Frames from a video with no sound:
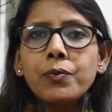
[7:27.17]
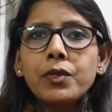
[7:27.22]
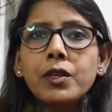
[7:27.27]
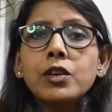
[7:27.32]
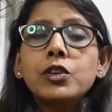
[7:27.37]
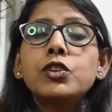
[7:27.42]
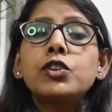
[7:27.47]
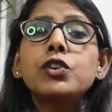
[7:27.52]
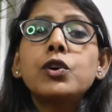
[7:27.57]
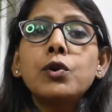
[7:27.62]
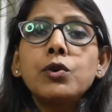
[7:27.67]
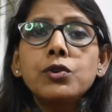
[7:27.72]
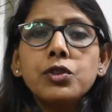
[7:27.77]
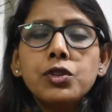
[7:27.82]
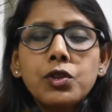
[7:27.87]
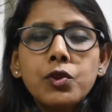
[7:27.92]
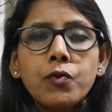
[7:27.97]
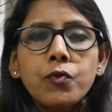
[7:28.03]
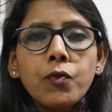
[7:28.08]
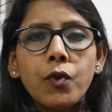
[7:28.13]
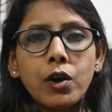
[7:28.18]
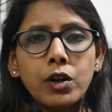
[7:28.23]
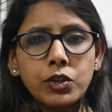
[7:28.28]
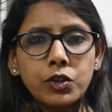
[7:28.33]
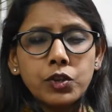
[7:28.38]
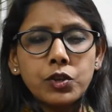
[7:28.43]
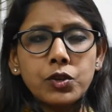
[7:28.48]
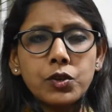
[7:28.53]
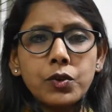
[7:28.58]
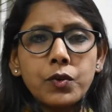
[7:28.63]
shows you
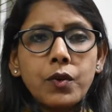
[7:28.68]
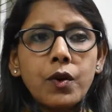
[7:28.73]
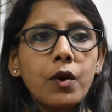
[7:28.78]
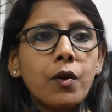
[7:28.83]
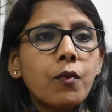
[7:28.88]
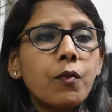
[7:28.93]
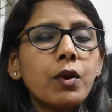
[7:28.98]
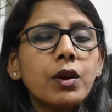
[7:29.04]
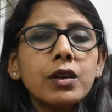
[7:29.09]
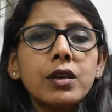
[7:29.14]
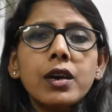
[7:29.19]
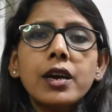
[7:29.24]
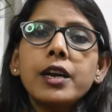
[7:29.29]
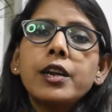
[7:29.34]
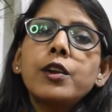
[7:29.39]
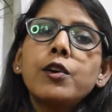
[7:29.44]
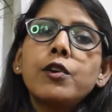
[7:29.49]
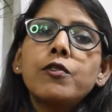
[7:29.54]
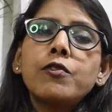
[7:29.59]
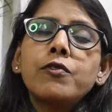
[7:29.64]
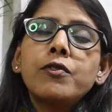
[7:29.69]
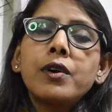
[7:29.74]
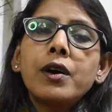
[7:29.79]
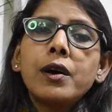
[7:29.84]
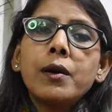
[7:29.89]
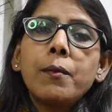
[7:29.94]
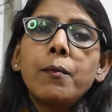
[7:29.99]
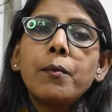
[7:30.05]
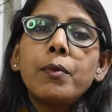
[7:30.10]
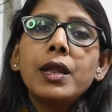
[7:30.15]
watch, what kind of
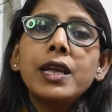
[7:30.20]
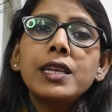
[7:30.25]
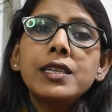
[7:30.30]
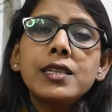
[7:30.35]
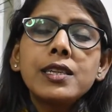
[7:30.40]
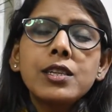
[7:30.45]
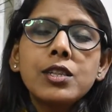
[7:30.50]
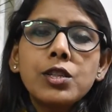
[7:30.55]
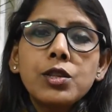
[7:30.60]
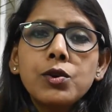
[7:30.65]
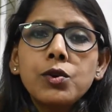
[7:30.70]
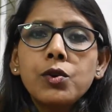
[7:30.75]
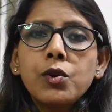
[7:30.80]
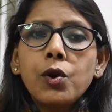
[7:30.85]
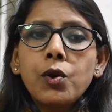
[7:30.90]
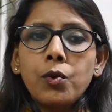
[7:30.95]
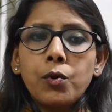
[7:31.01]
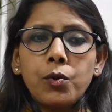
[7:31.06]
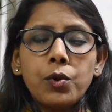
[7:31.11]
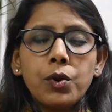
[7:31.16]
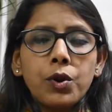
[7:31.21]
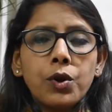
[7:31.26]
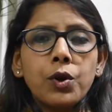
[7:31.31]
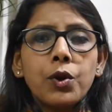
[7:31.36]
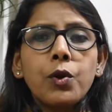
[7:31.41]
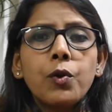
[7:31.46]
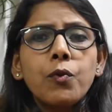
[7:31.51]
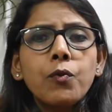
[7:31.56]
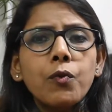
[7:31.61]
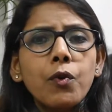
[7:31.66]
places you go,
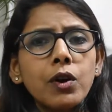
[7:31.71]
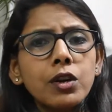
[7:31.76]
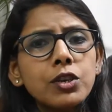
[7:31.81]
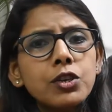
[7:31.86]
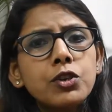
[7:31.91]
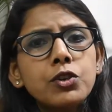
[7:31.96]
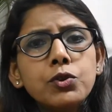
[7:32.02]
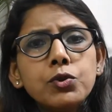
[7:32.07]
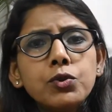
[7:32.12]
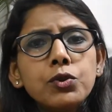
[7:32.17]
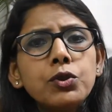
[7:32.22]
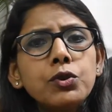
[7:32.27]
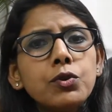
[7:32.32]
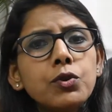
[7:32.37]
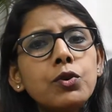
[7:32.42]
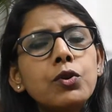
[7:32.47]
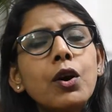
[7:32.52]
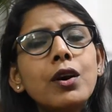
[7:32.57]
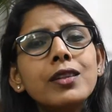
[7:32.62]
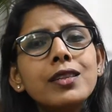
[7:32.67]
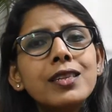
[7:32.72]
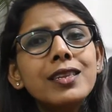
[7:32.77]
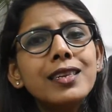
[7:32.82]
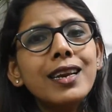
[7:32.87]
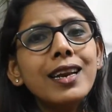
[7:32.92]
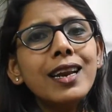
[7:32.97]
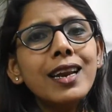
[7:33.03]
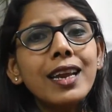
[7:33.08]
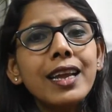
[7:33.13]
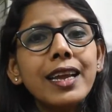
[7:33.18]
what do you
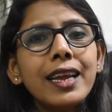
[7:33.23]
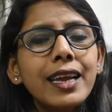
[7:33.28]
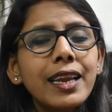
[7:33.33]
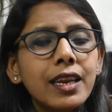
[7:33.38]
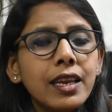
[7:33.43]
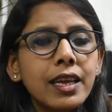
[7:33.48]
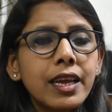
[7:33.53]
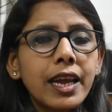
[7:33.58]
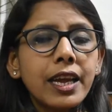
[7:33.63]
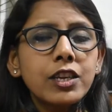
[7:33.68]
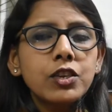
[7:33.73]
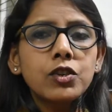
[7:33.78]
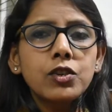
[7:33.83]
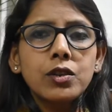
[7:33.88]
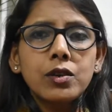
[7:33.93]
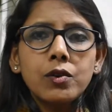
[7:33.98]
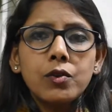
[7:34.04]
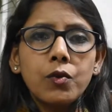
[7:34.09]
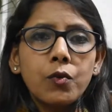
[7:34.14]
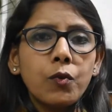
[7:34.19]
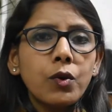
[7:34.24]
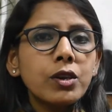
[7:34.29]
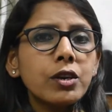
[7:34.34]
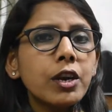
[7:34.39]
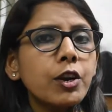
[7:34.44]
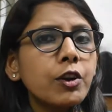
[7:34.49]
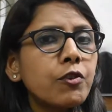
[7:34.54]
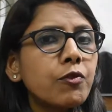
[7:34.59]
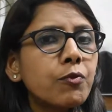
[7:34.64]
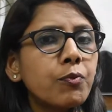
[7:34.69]
constantly engage in, what
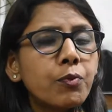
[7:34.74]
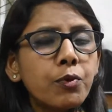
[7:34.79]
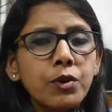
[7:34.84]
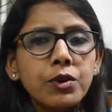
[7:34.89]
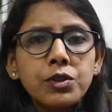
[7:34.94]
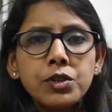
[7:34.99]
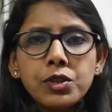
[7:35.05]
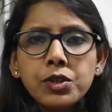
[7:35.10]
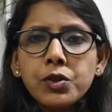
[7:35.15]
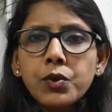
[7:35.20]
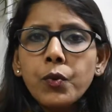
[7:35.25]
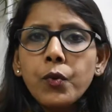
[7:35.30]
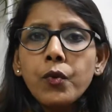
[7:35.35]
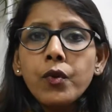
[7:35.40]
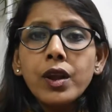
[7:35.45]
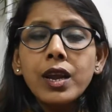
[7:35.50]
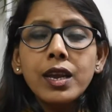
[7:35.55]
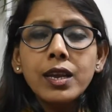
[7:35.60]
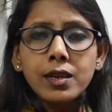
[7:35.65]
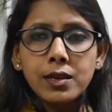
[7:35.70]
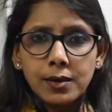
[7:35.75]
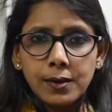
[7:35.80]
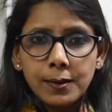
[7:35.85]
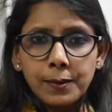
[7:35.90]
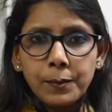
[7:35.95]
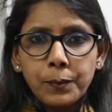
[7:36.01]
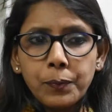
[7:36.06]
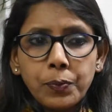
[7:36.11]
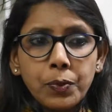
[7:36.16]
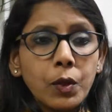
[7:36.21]
kind of books you read,
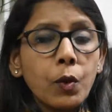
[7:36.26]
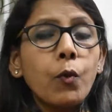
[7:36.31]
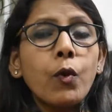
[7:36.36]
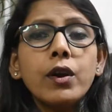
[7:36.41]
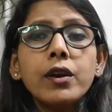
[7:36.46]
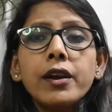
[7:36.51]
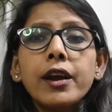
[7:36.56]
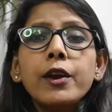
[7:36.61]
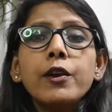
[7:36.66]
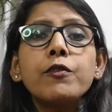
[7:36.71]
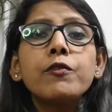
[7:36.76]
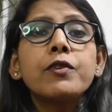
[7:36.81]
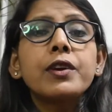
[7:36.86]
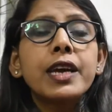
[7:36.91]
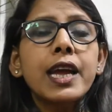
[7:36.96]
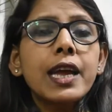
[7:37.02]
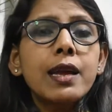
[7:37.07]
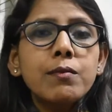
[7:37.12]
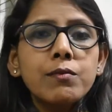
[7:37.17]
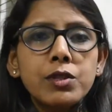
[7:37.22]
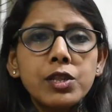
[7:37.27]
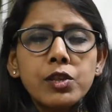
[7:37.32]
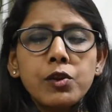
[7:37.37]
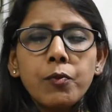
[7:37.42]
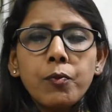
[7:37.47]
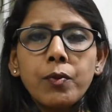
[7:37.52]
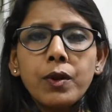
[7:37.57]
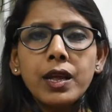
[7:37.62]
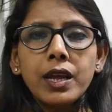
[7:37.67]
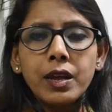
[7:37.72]
what kind of games you
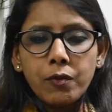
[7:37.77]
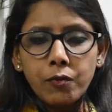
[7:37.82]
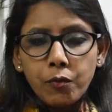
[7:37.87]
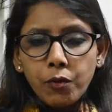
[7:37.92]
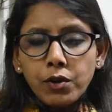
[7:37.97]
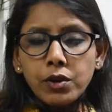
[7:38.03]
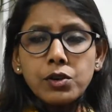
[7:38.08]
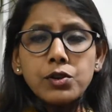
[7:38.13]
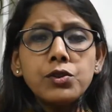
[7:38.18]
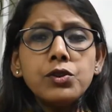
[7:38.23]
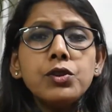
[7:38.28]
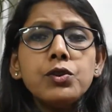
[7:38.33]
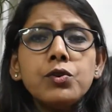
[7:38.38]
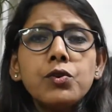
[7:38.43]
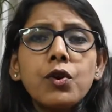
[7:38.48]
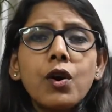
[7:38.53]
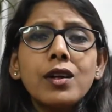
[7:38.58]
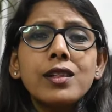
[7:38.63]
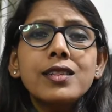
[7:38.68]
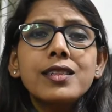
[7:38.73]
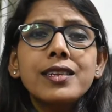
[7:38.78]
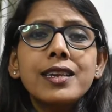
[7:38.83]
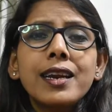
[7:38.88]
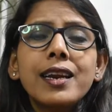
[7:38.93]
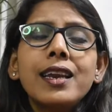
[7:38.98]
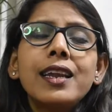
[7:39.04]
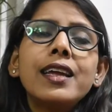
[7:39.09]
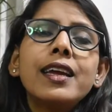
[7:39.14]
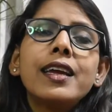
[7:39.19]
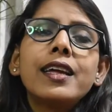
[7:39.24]
play, what do you
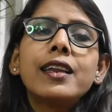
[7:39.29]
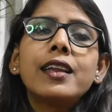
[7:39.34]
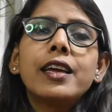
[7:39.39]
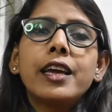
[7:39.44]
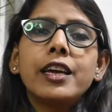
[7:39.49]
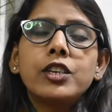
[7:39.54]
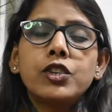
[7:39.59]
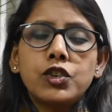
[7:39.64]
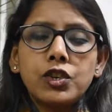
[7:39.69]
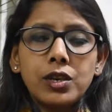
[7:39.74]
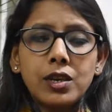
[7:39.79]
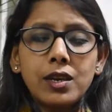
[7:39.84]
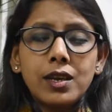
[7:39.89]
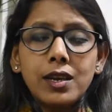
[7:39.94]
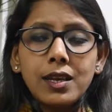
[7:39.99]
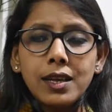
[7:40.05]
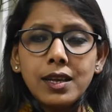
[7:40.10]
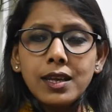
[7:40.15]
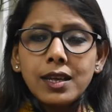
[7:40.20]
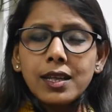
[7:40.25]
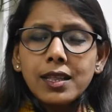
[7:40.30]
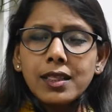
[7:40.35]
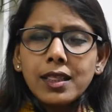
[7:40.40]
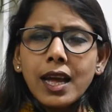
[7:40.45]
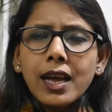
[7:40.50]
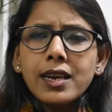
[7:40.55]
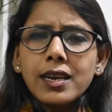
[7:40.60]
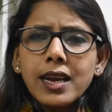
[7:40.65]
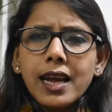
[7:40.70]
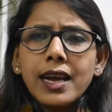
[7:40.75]
constantly engage in.
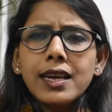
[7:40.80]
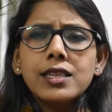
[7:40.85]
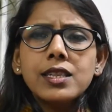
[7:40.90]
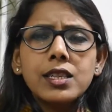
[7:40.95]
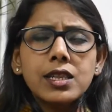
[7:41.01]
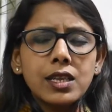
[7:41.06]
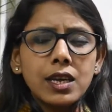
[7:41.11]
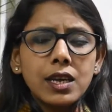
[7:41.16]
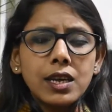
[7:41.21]
That has